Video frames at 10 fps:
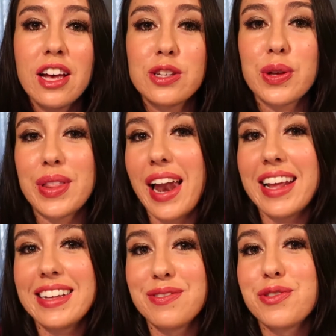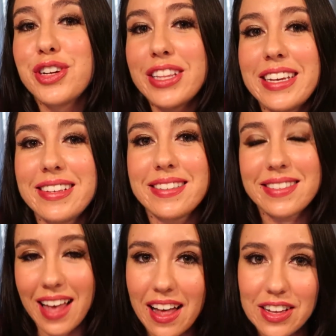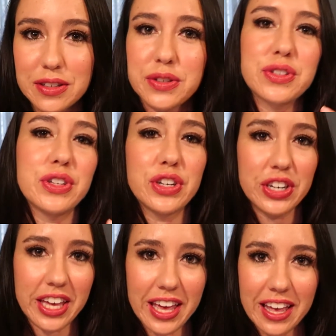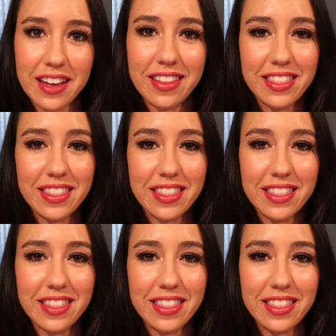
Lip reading: so that it really sells your gig.